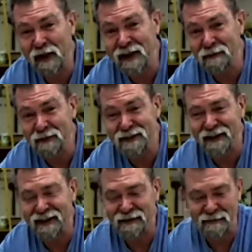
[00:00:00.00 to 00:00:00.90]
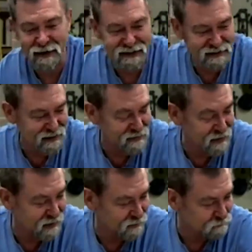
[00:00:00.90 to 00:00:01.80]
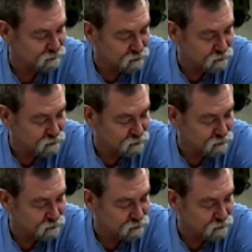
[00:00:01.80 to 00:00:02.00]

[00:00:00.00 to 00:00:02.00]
planet was I on when I said that?